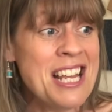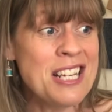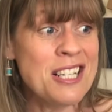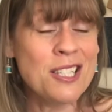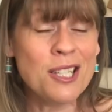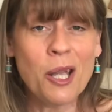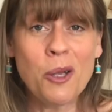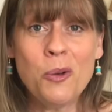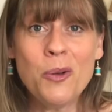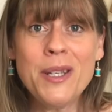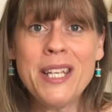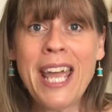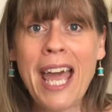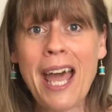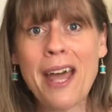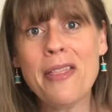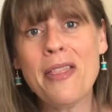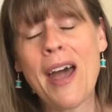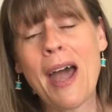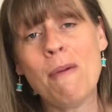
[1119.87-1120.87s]
So
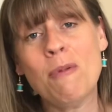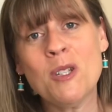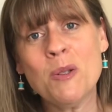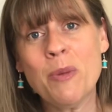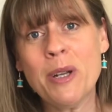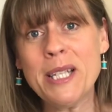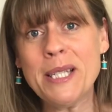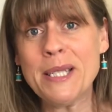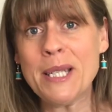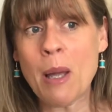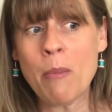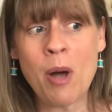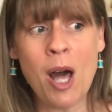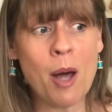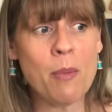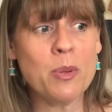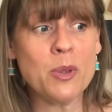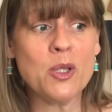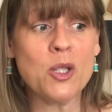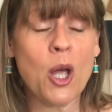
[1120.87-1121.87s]
yeah, that was my sum
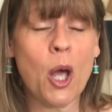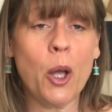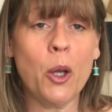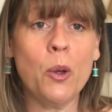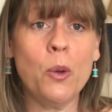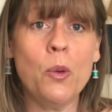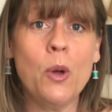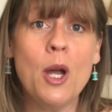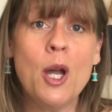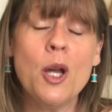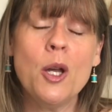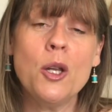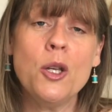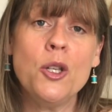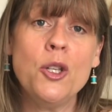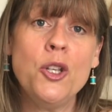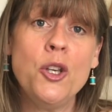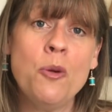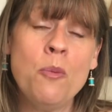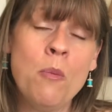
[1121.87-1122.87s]
up. So
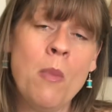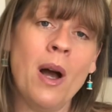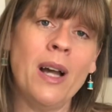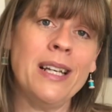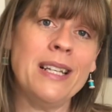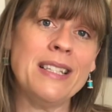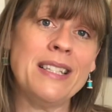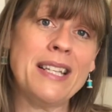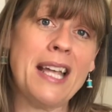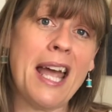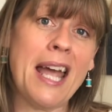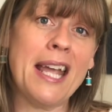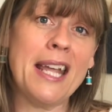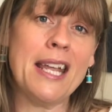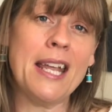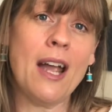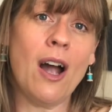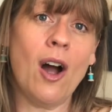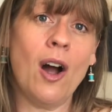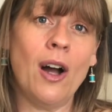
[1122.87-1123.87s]
you might
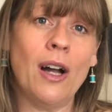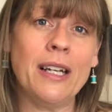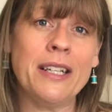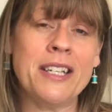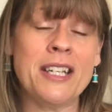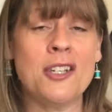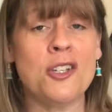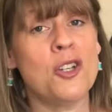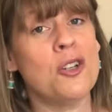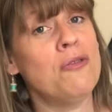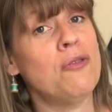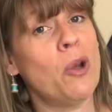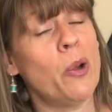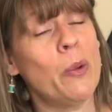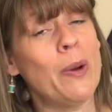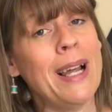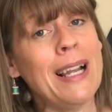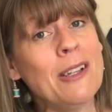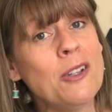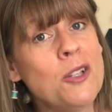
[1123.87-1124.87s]
say I didn't do very
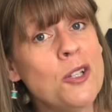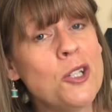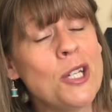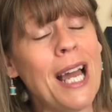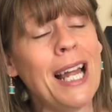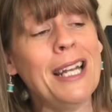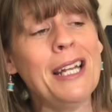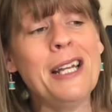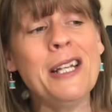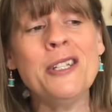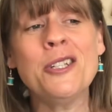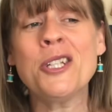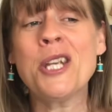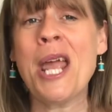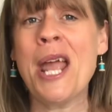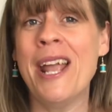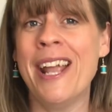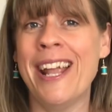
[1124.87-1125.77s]
well on the challenge.